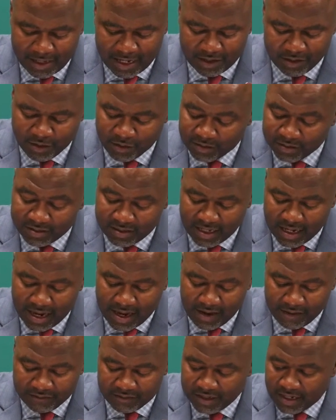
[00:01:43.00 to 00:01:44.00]
I noticed at
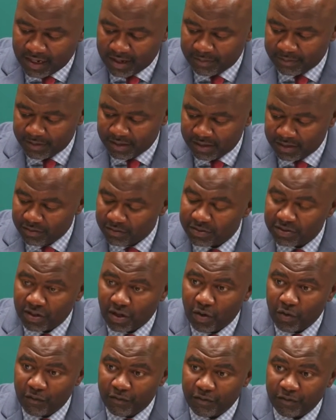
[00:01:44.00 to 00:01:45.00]
halftime that he was an
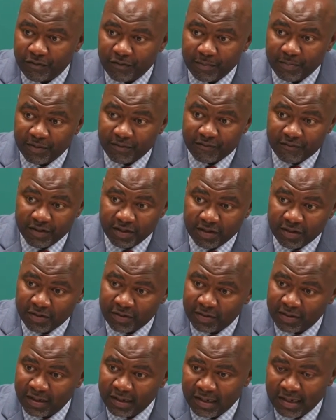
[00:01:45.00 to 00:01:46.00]
offer from the
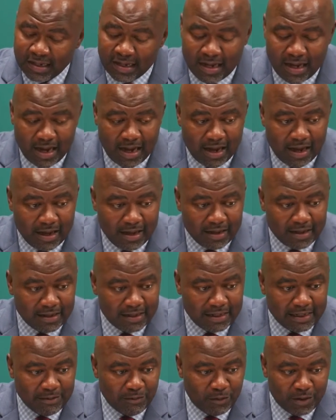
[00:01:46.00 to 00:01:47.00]
field.
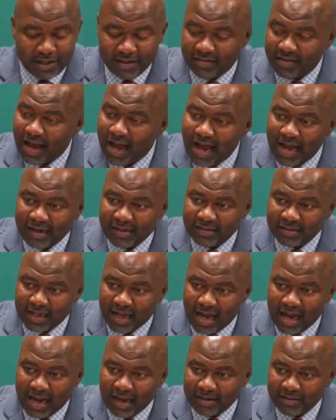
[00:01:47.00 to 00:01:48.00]
Uh, when he's hot, he's
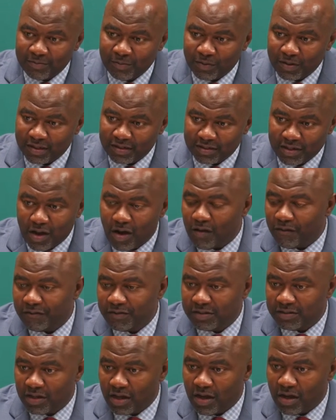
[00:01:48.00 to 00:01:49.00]
hot, and when he's off,
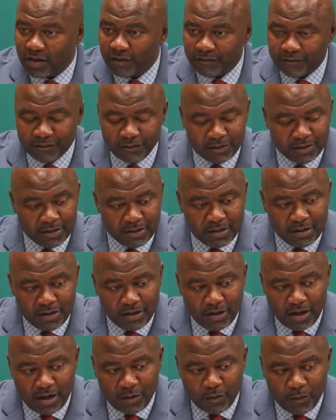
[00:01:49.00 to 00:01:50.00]
he's off.
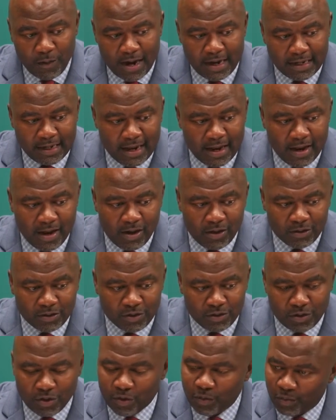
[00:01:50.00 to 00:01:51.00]
Uh, right now,
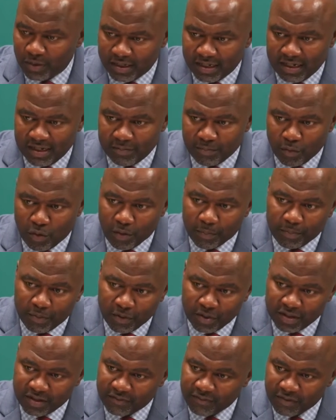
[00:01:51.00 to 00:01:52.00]
you know, we need more
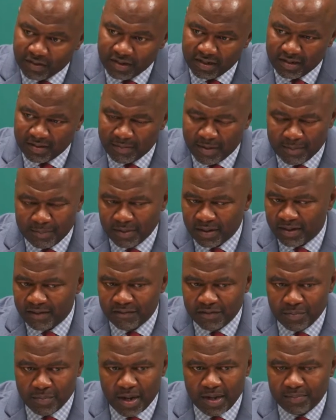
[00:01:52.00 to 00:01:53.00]
points for him. I believe
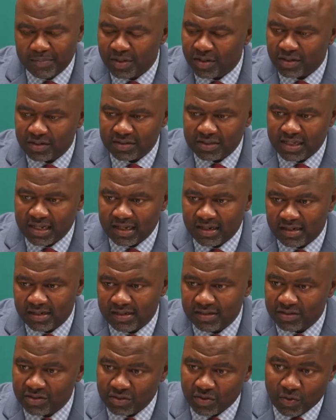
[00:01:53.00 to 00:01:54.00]
he might be our second
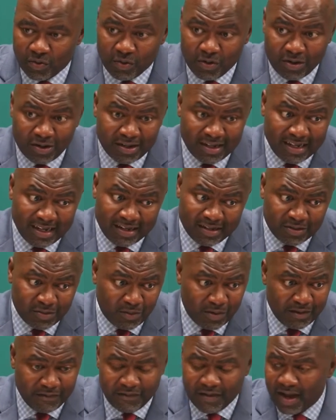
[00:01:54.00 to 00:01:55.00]
leading scorer. He had
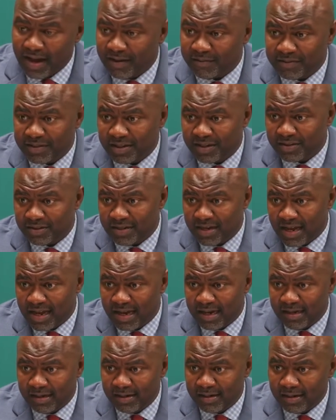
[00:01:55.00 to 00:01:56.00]
25 the other
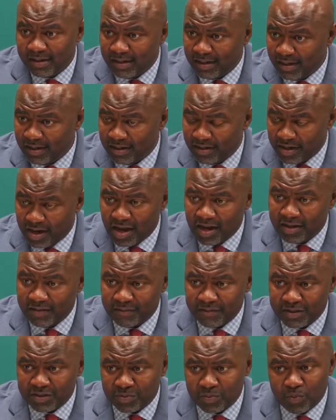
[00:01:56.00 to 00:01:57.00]
night in a
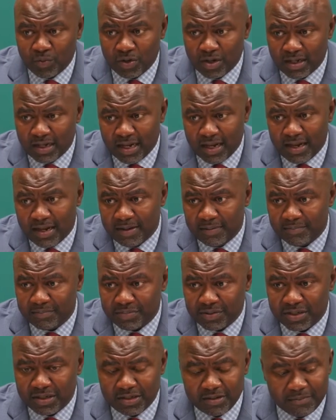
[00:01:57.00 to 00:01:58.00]
non-division one game,
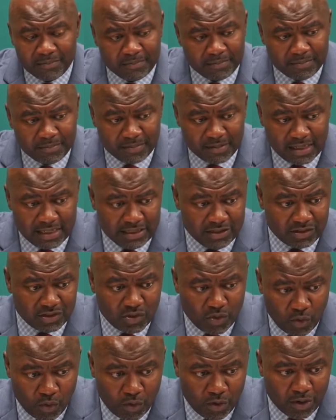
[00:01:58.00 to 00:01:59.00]
but he
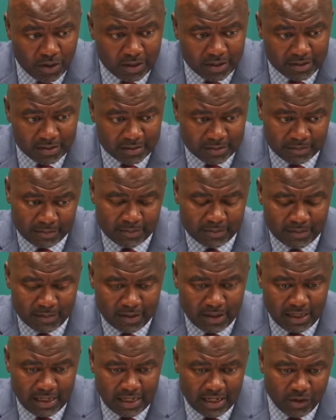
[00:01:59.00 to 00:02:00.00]
scored
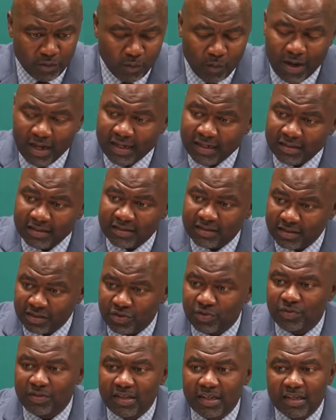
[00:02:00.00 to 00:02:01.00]
in ways
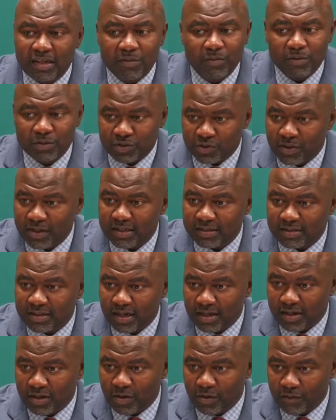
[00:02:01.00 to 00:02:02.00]
that you think it would
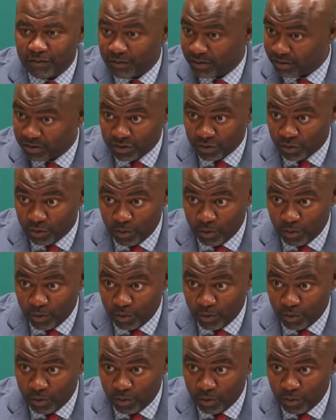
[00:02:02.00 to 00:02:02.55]
translate over to